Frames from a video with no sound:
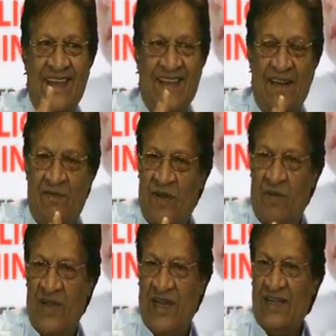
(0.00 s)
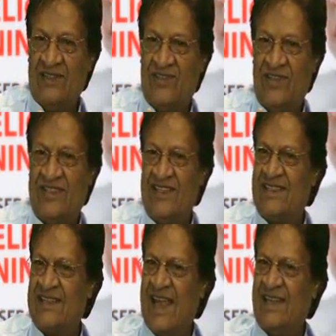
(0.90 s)
in the pharma industry
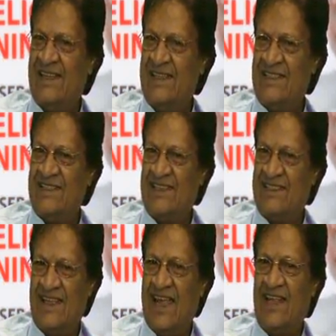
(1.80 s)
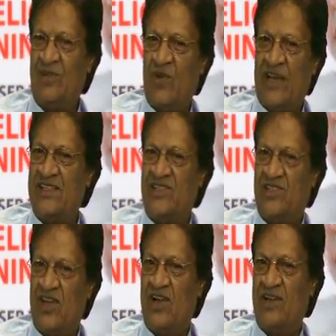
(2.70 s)
since 1968 when I
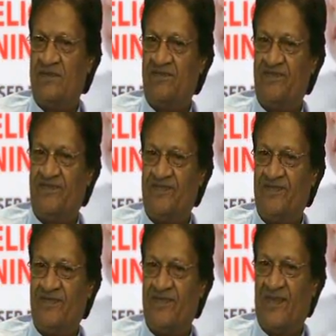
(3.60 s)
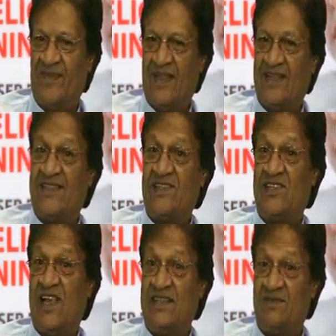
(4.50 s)
started as a
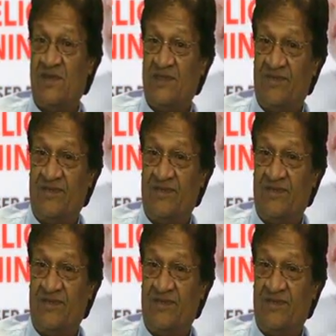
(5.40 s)
salesman.